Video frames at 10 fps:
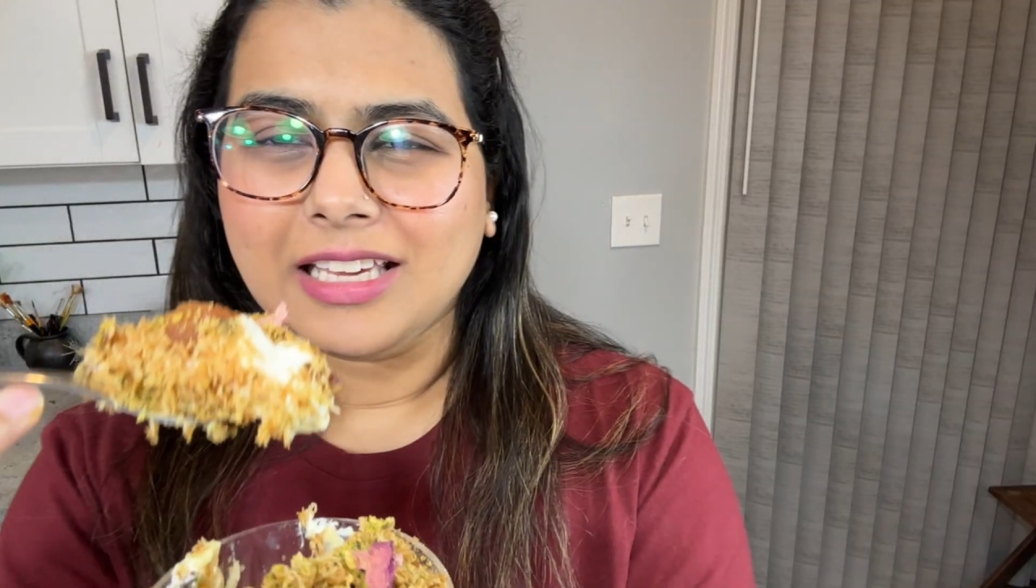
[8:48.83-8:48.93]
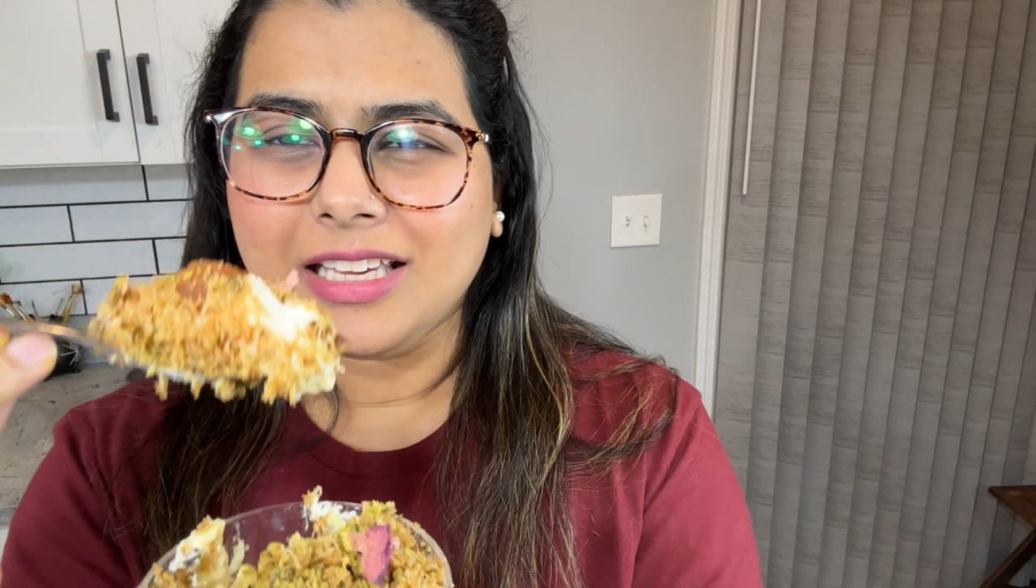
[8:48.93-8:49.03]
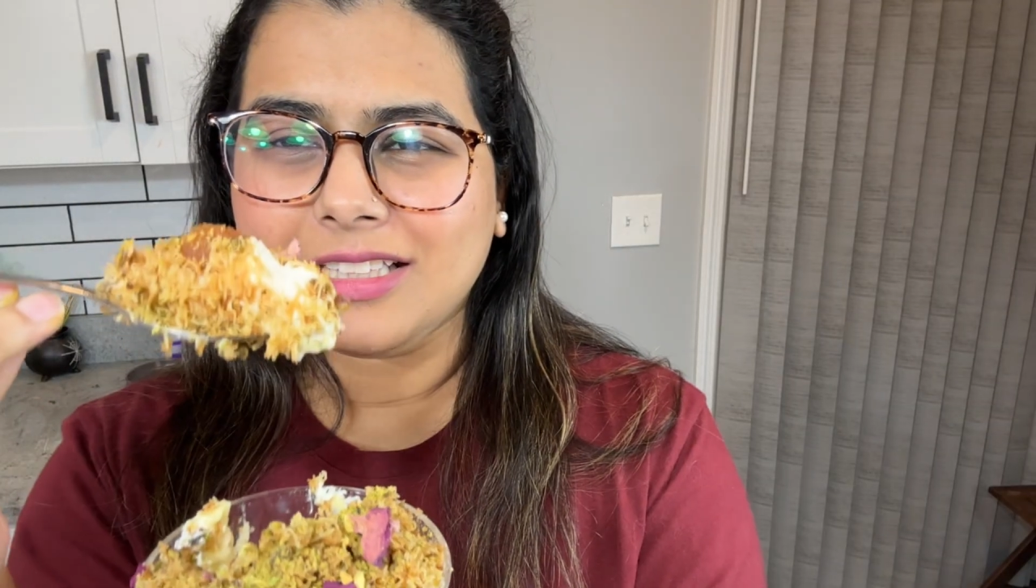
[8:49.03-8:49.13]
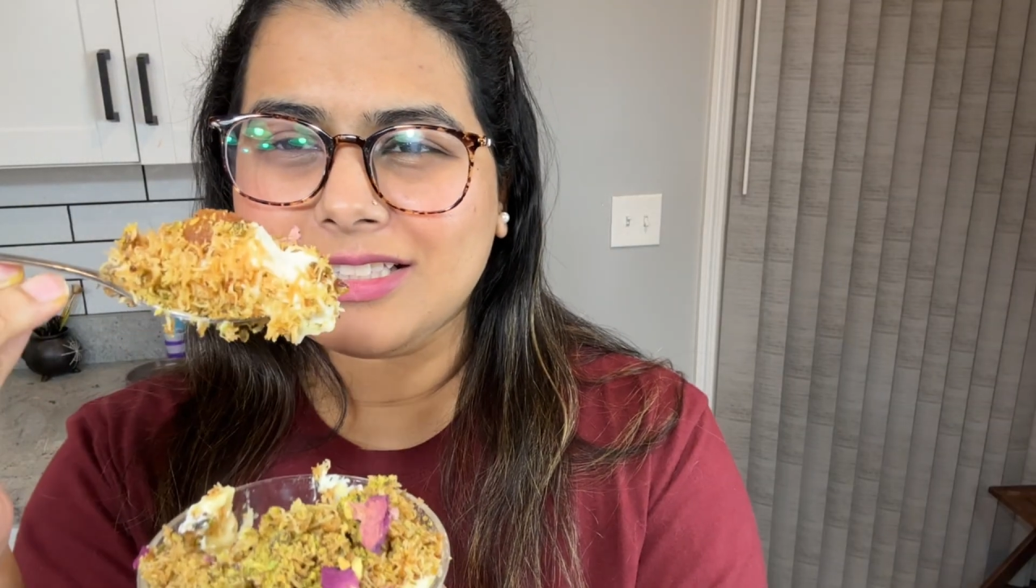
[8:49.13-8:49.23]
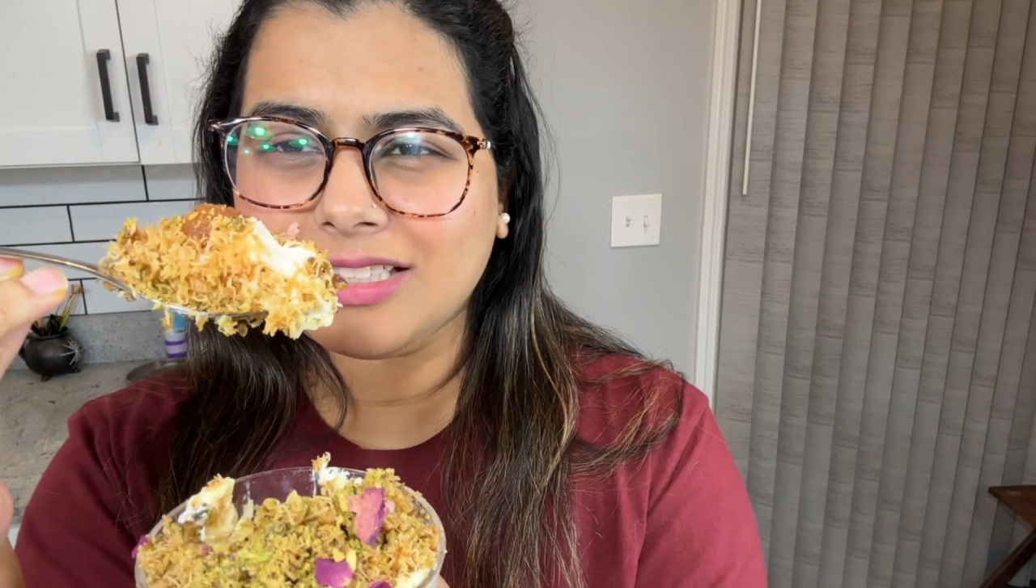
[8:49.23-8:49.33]

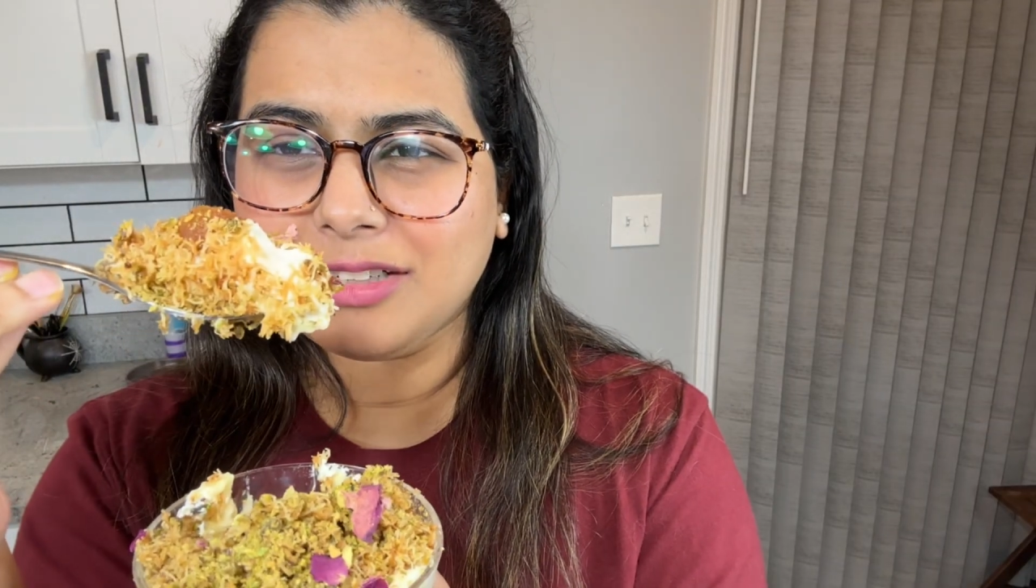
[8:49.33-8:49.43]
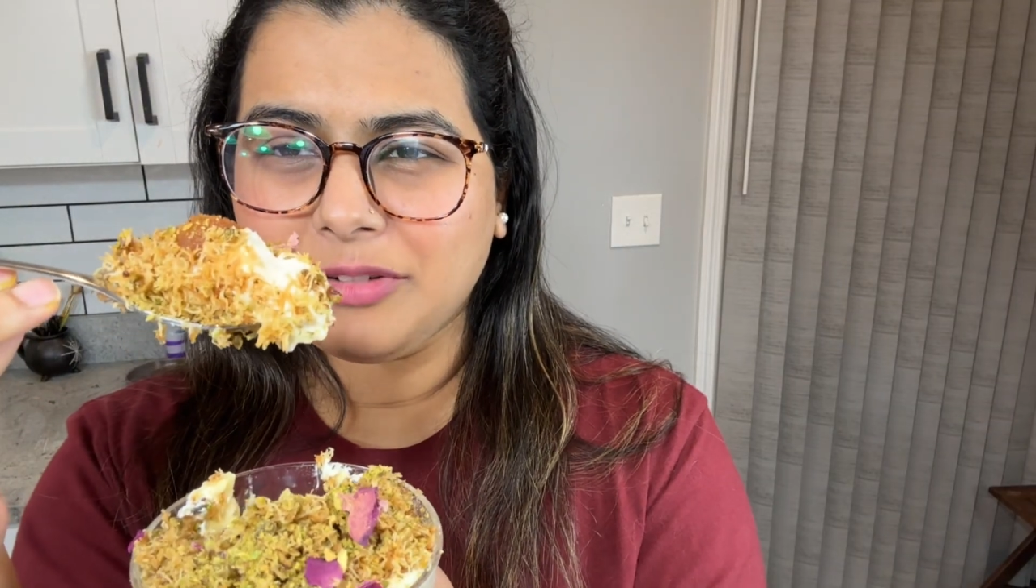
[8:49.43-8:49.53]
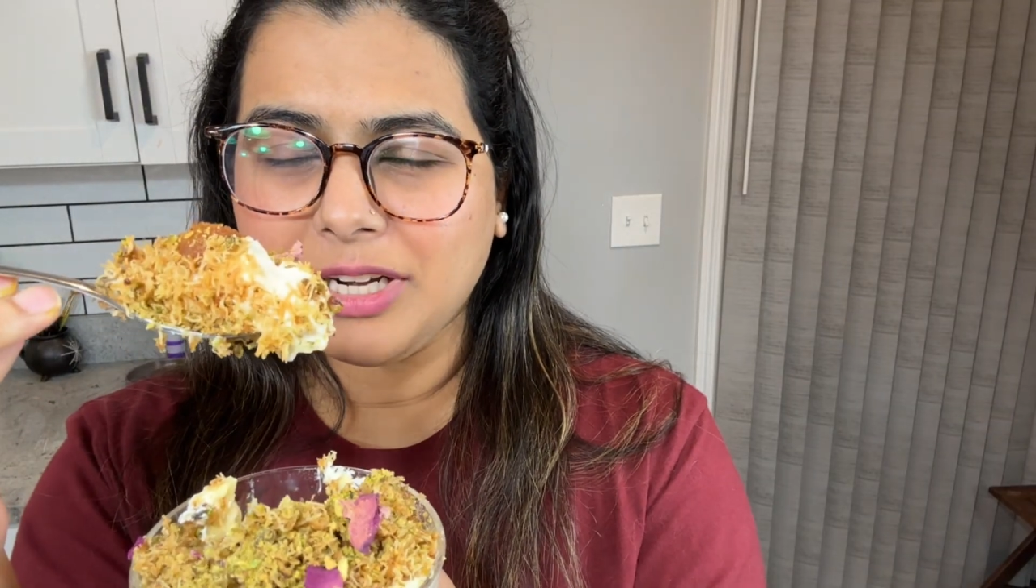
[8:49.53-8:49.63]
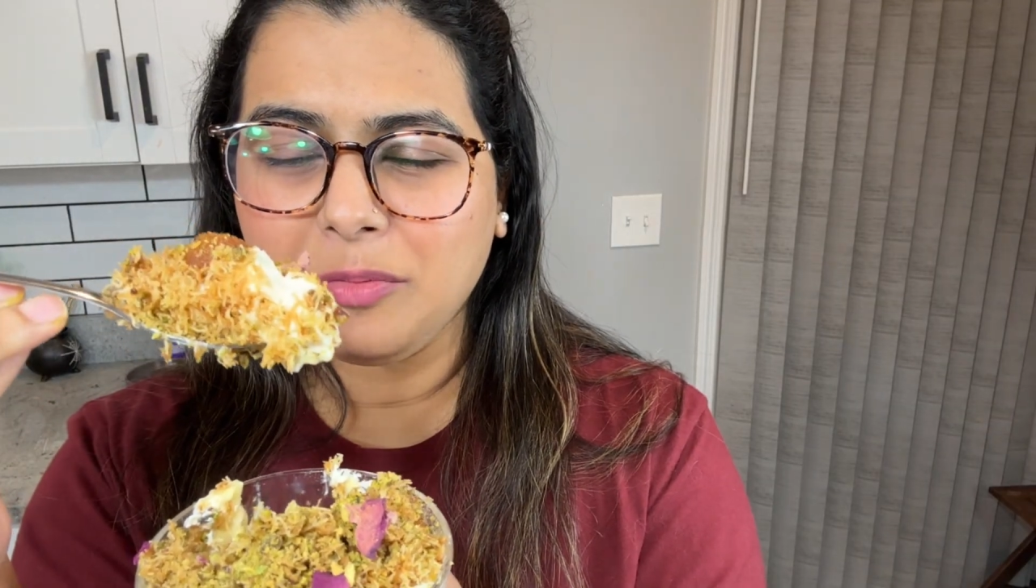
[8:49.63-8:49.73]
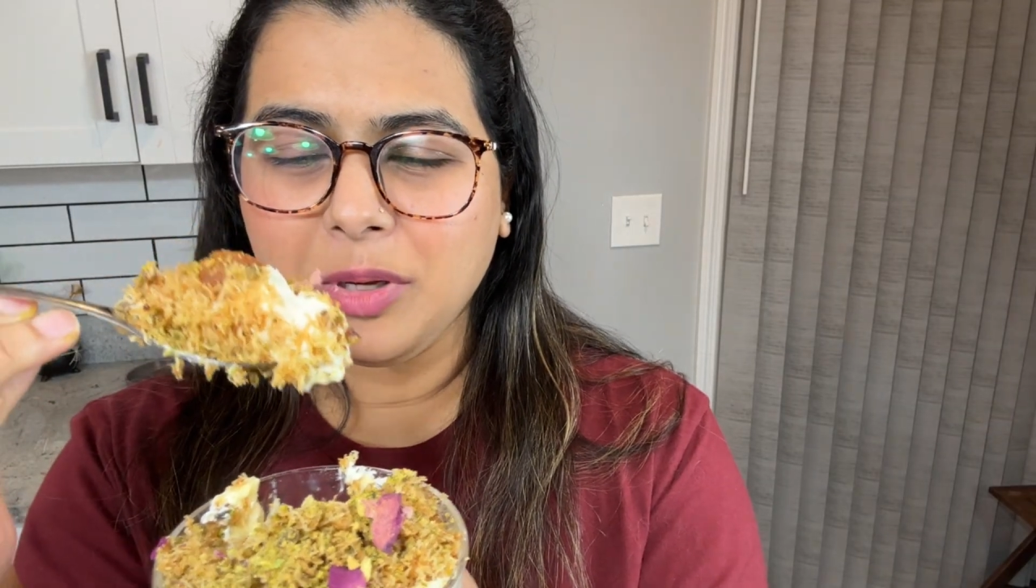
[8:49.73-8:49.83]
It's a
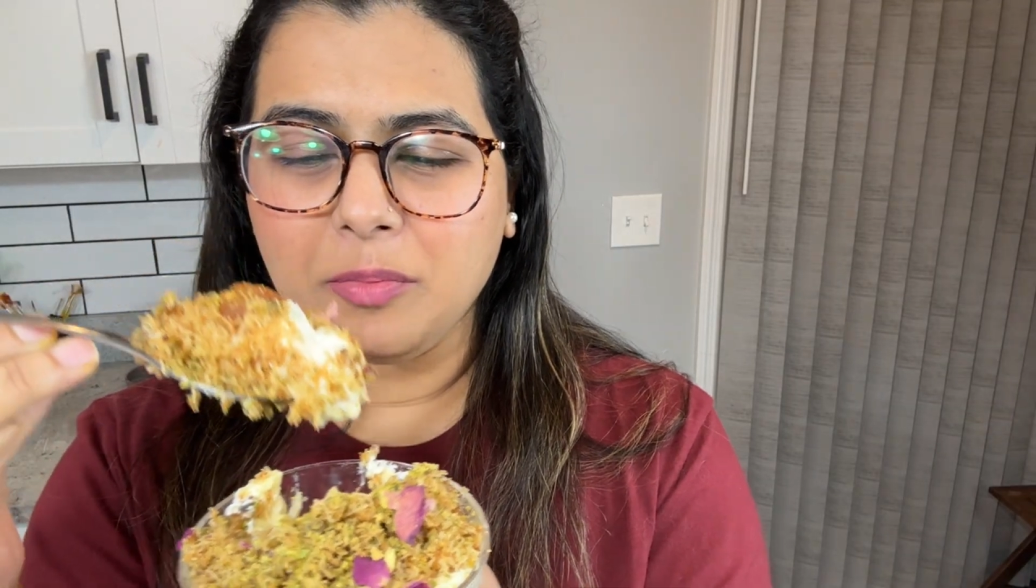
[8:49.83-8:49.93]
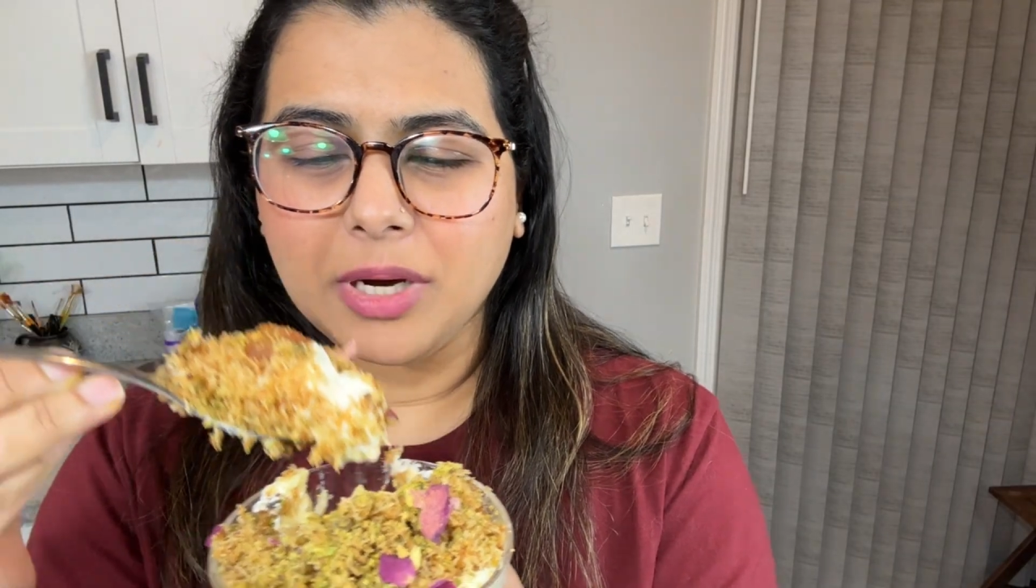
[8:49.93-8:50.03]
very big